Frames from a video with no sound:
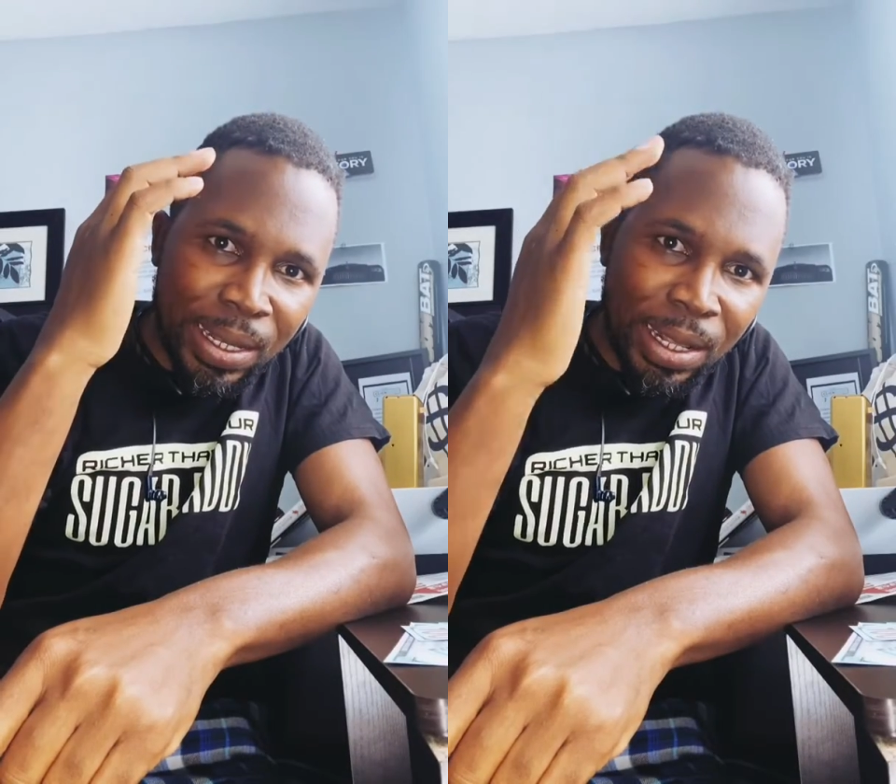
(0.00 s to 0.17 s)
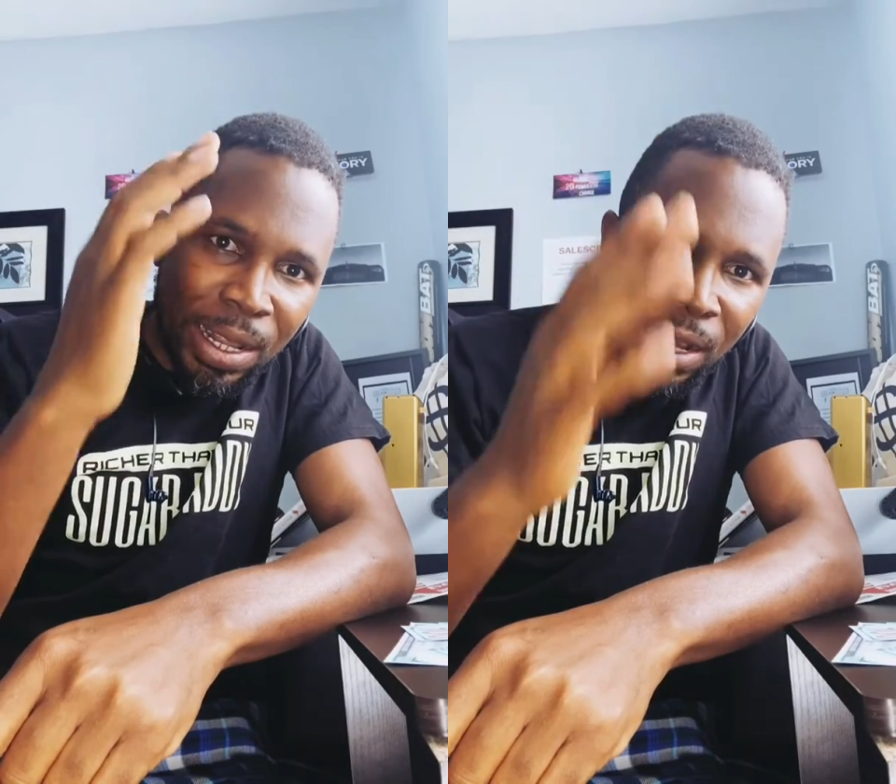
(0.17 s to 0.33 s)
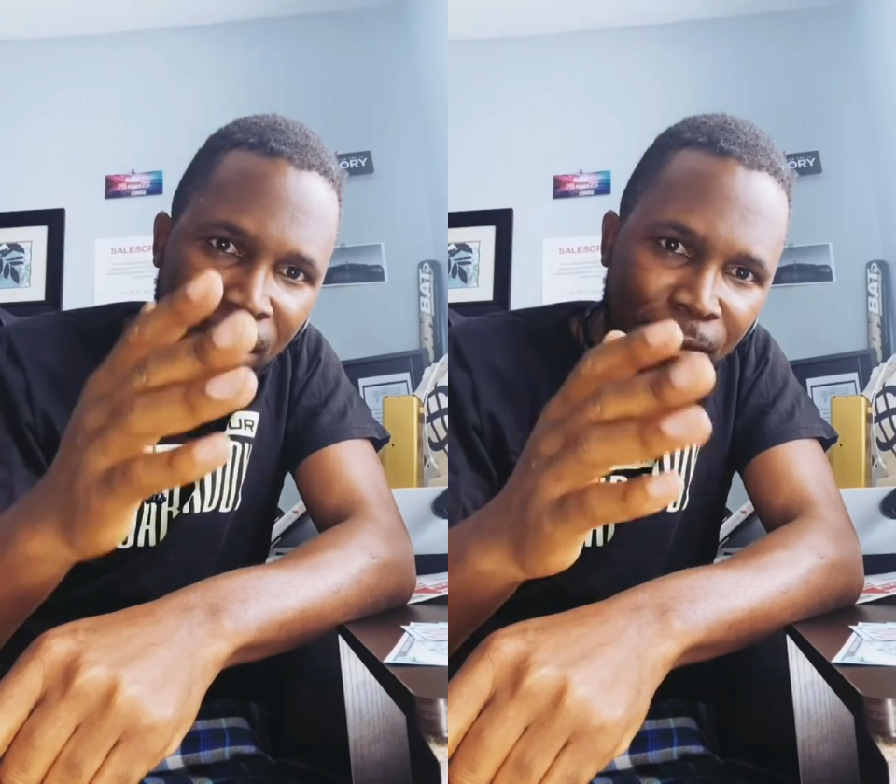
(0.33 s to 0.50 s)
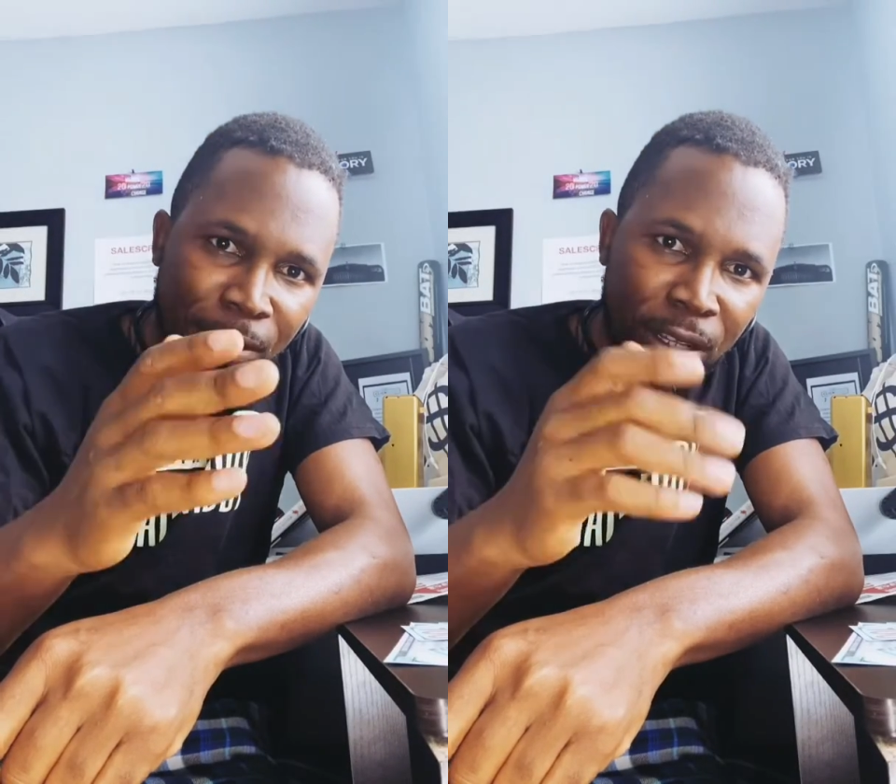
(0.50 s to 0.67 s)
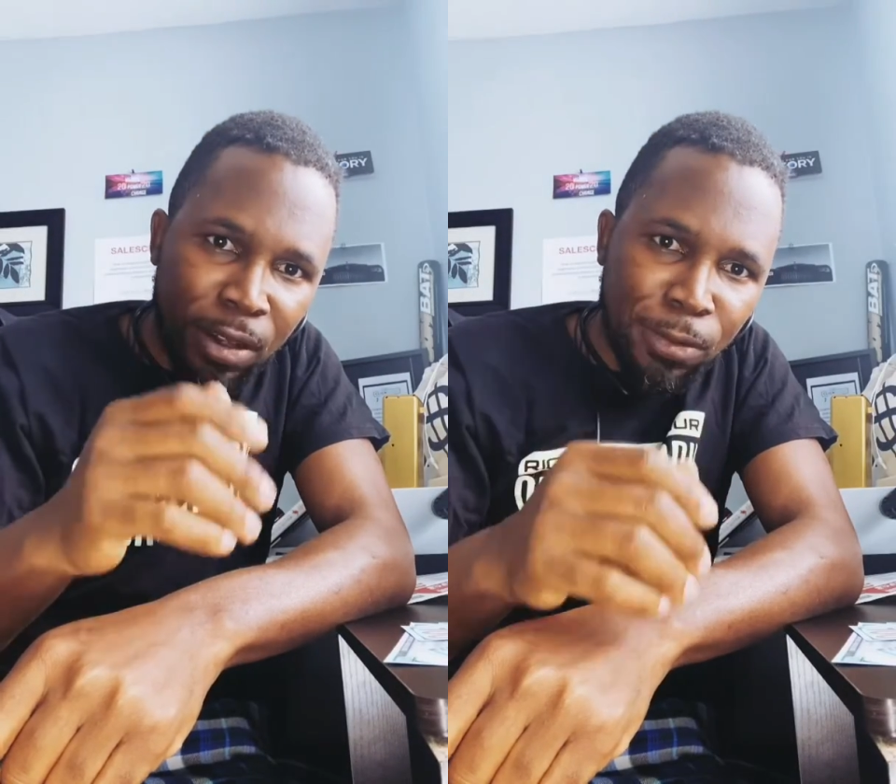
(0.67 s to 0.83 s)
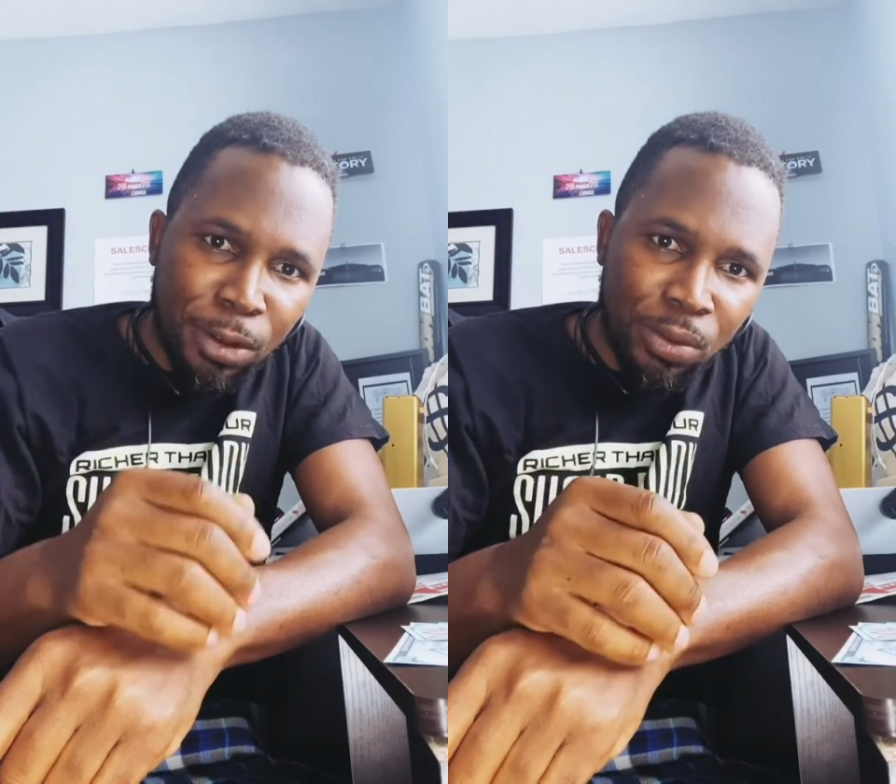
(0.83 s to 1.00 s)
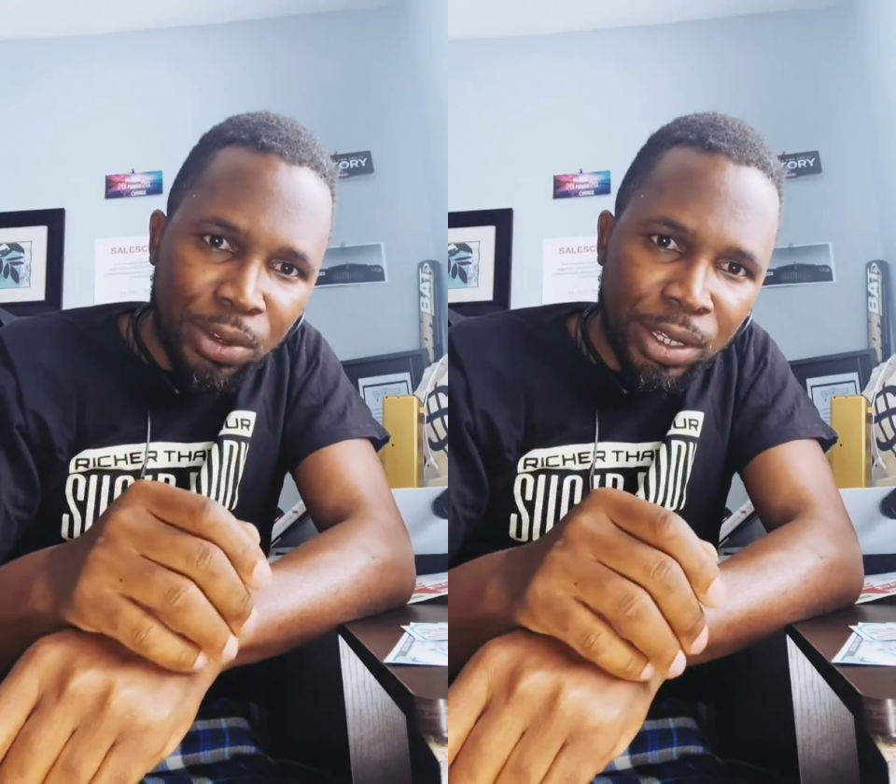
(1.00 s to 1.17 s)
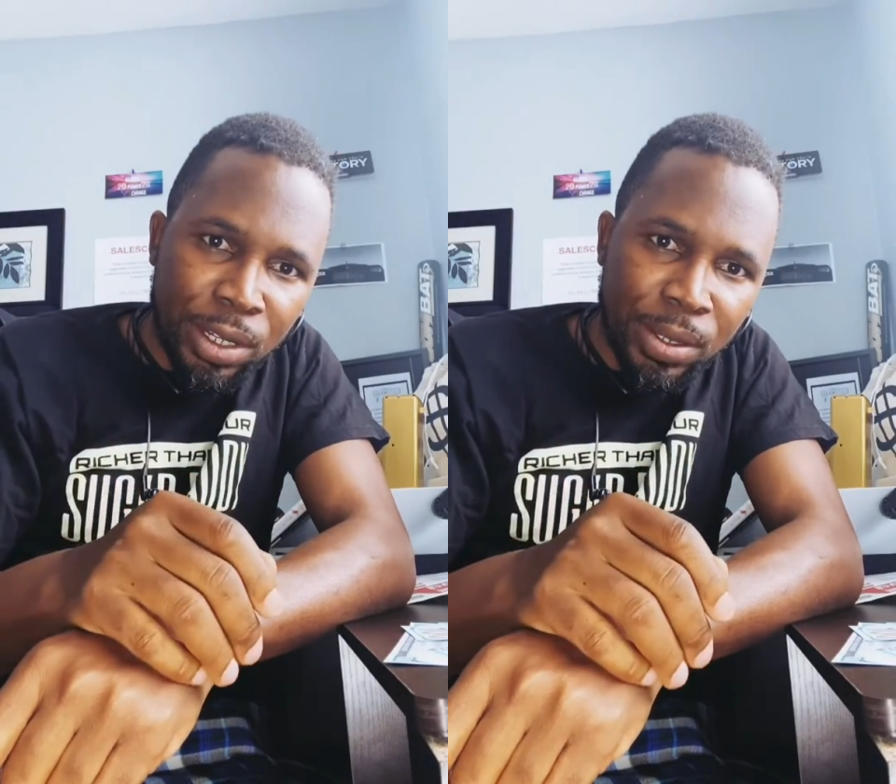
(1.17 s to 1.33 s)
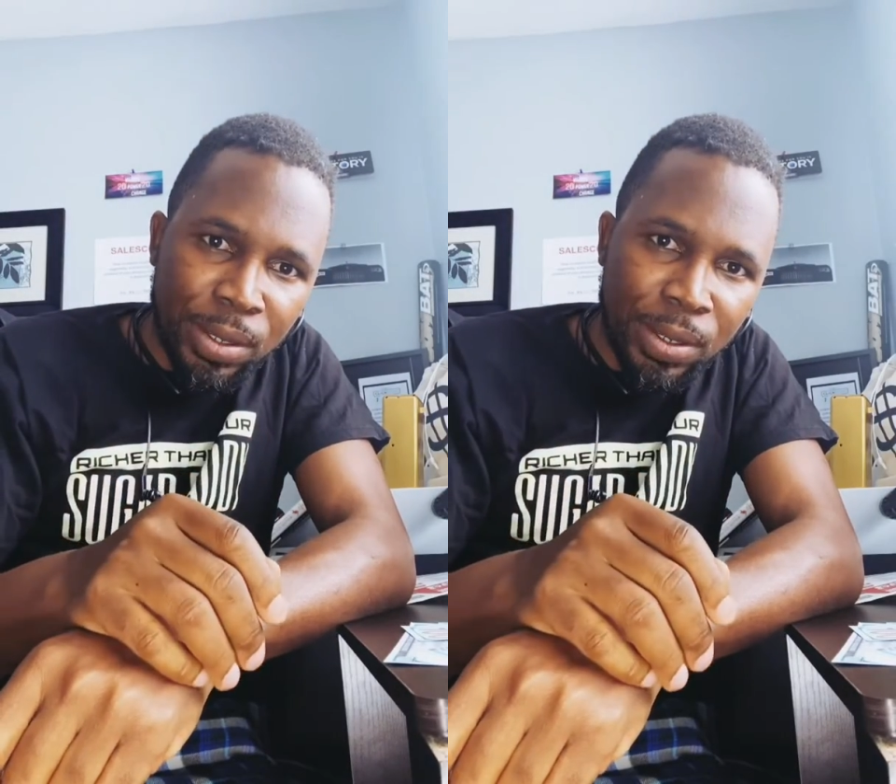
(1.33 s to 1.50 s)
lack of
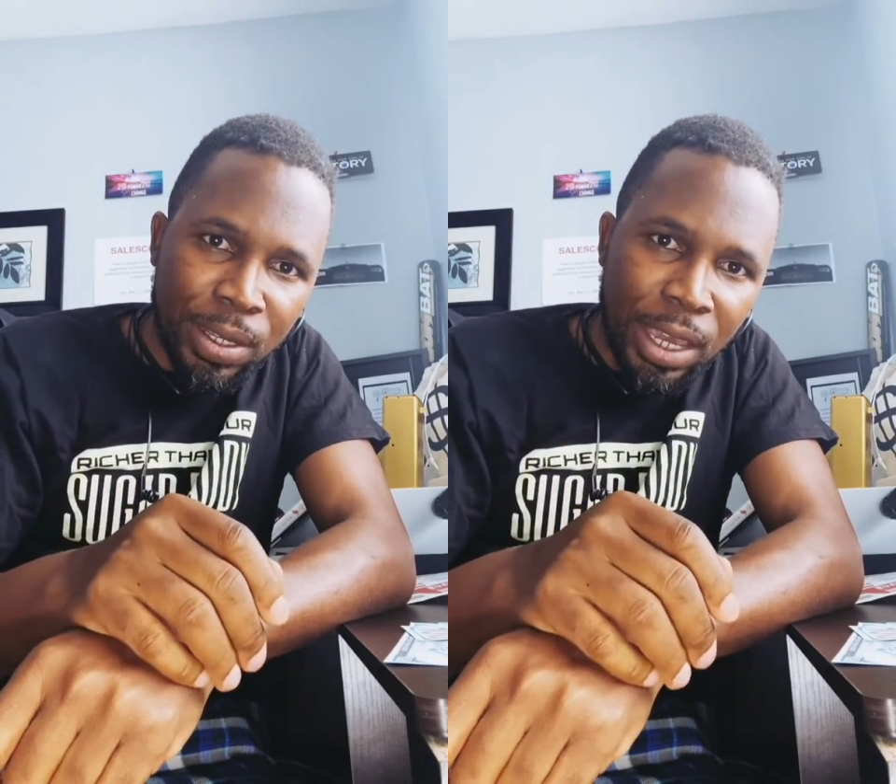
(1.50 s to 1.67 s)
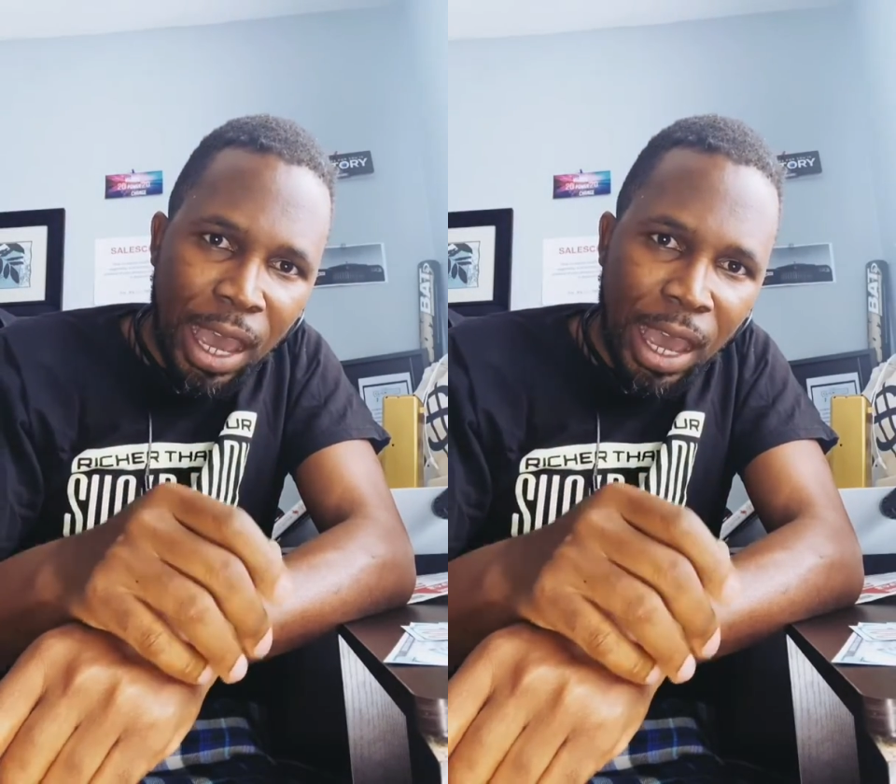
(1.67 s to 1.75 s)
self-awareness